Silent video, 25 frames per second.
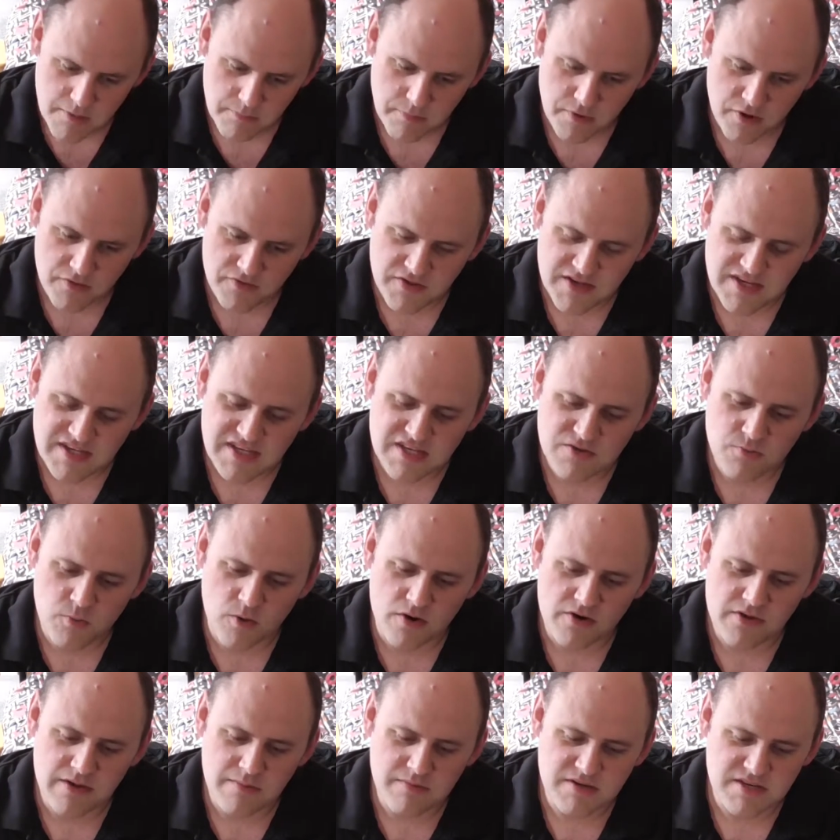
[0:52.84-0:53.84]
But this is
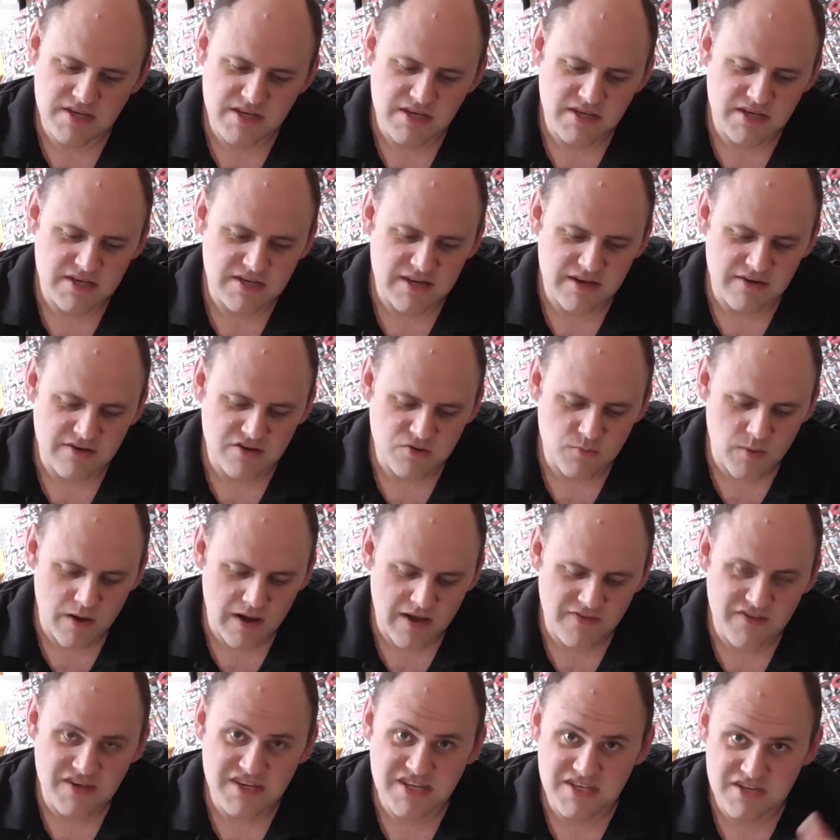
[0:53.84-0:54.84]
one of them CD singles
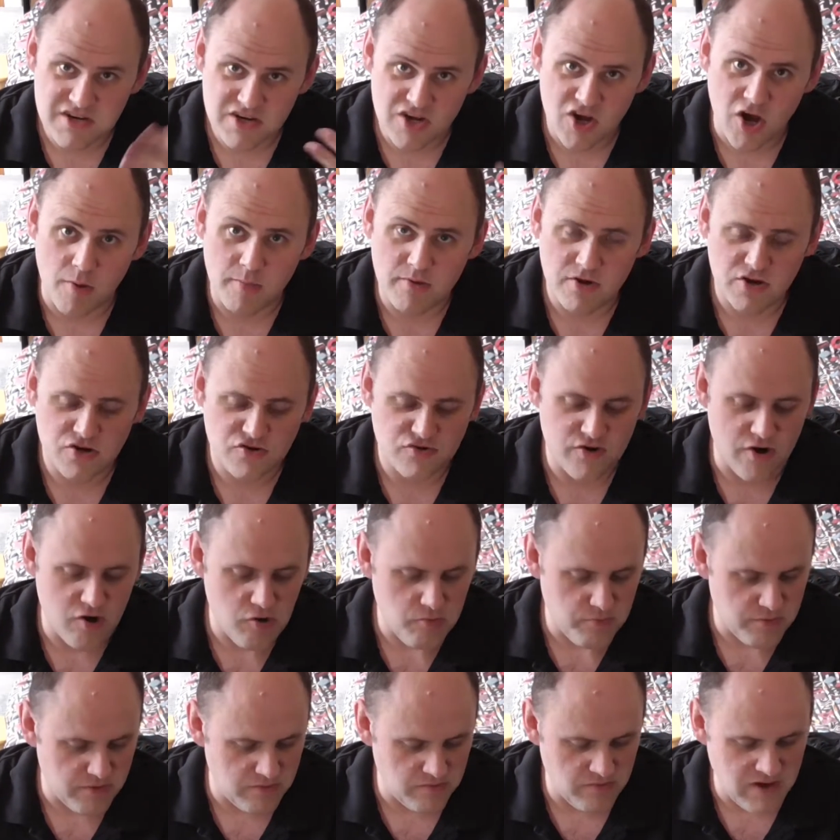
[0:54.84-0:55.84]
where this is a common
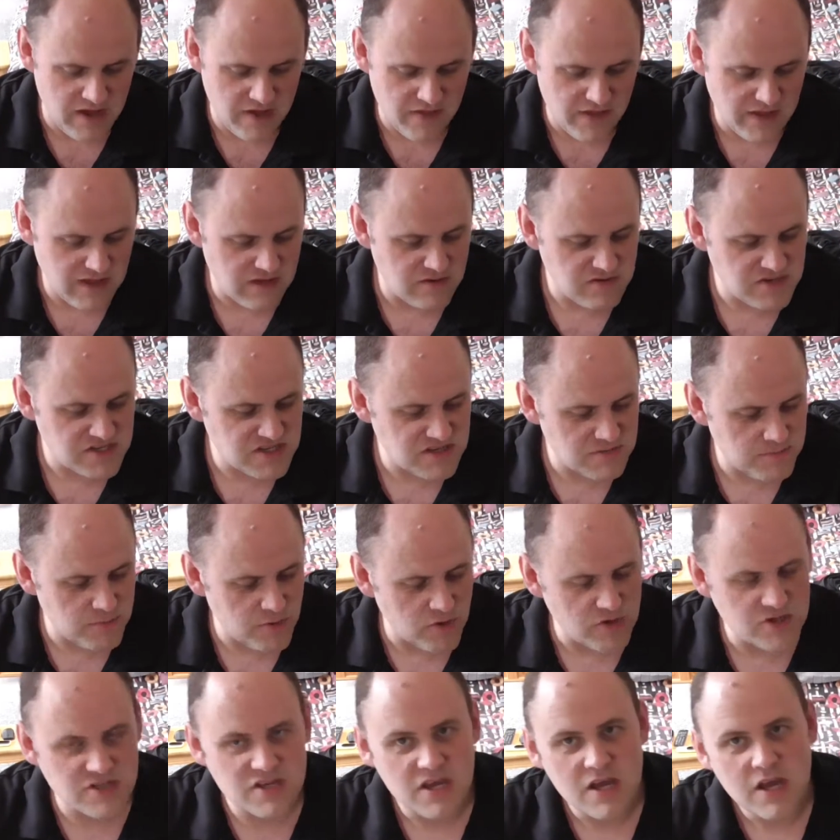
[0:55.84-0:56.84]
trope where you used to
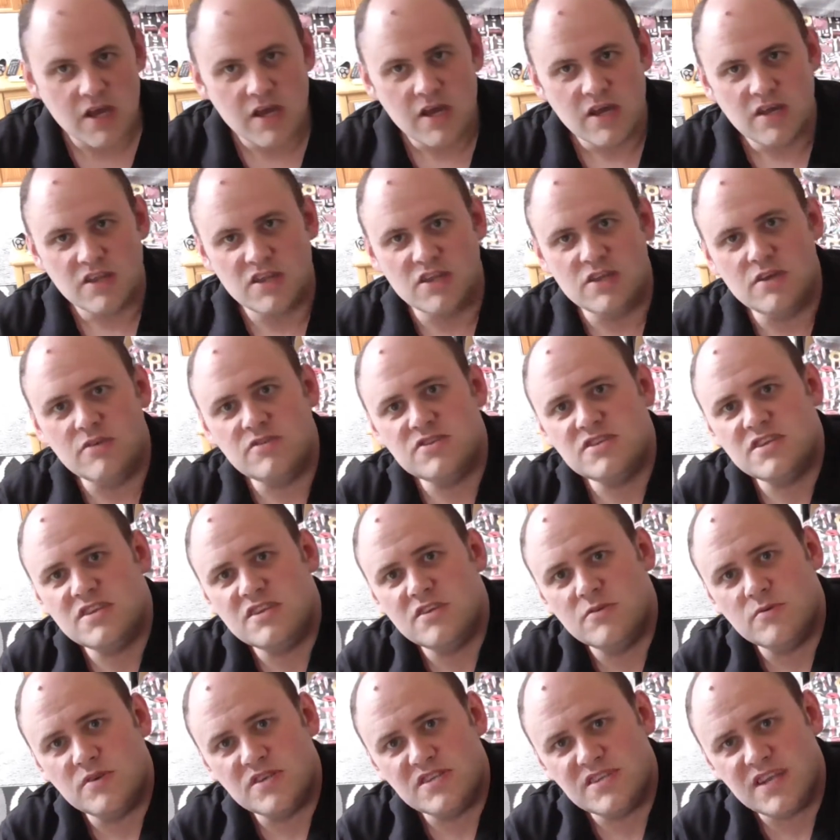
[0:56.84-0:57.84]

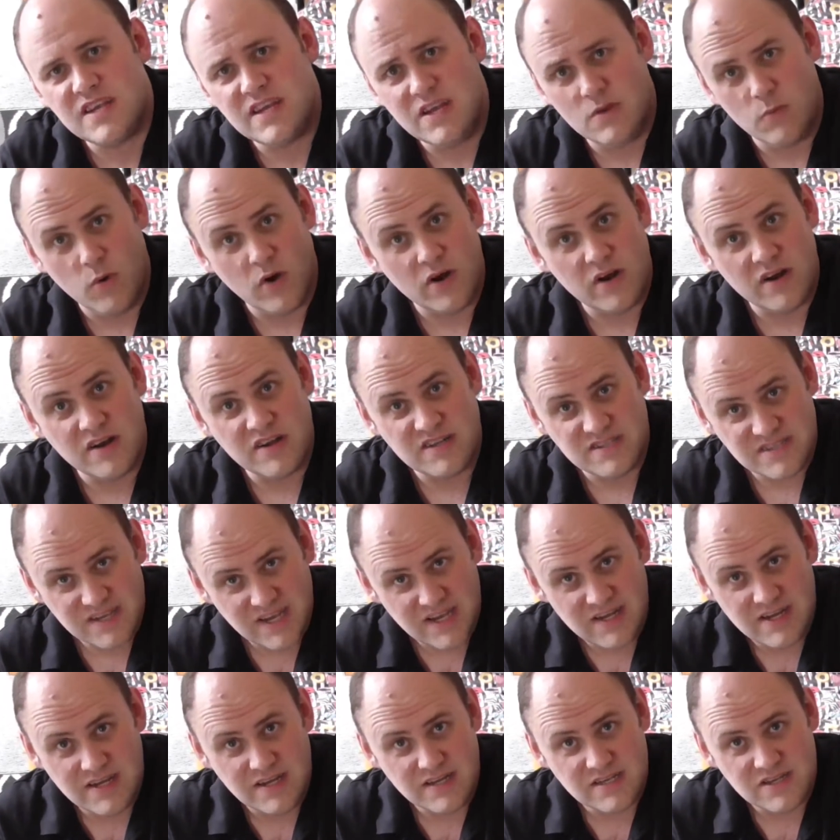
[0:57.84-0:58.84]
do a CD1 and a
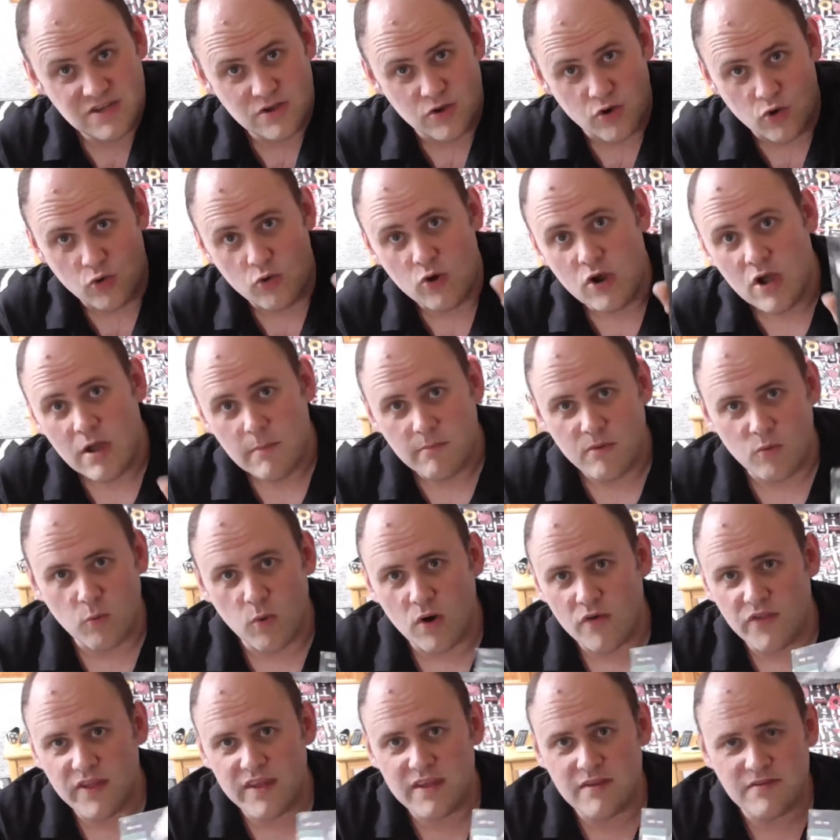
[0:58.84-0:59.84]
CD2, but
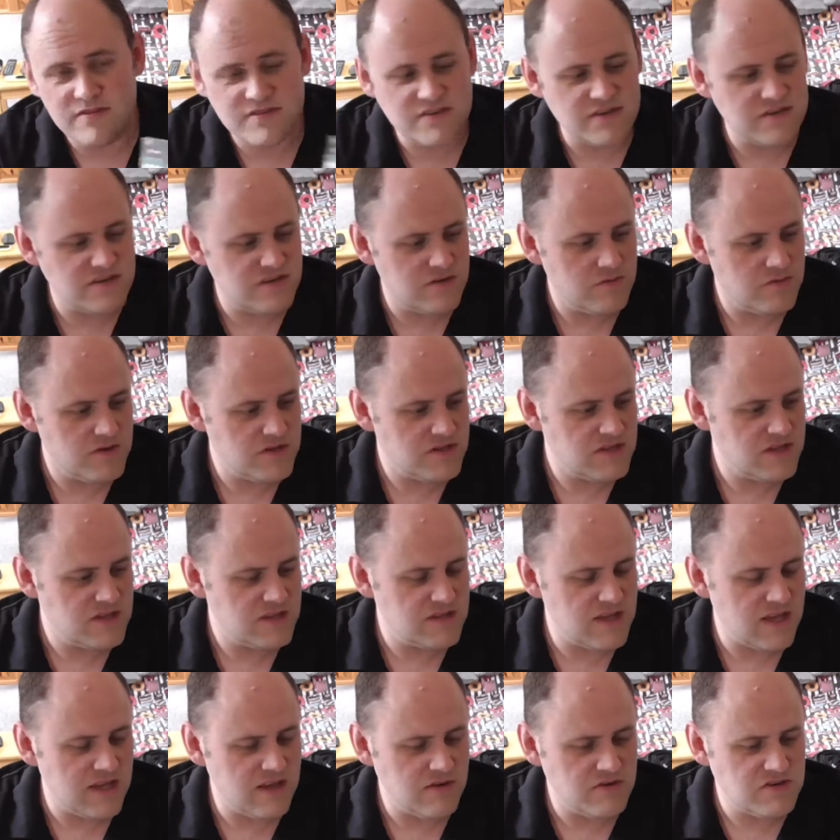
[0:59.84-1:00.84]
what they used to do is
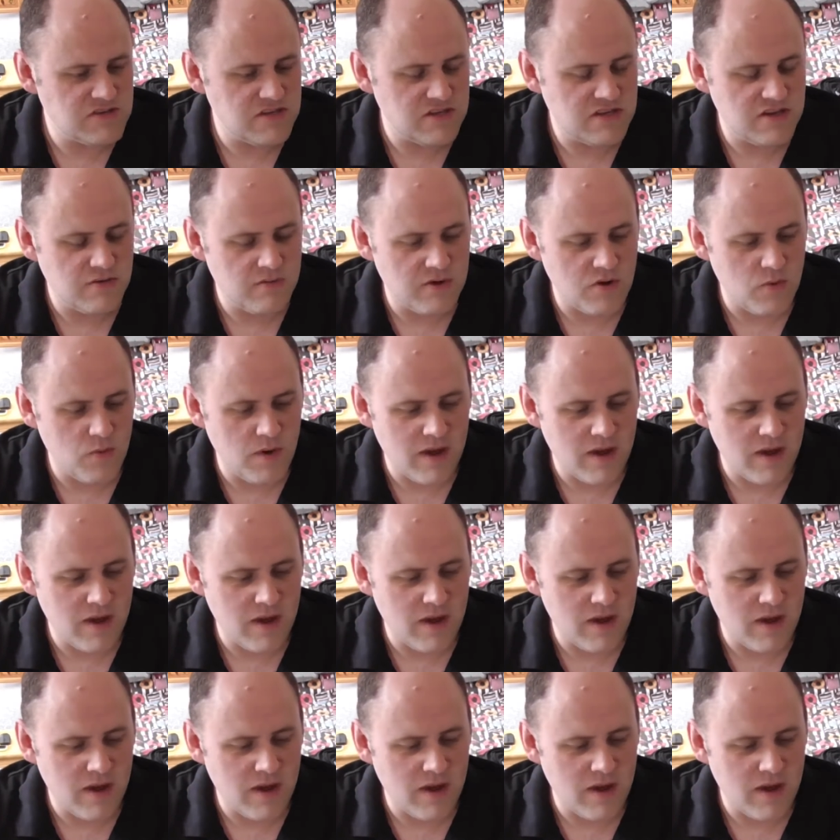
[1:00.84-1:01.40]
they used to do it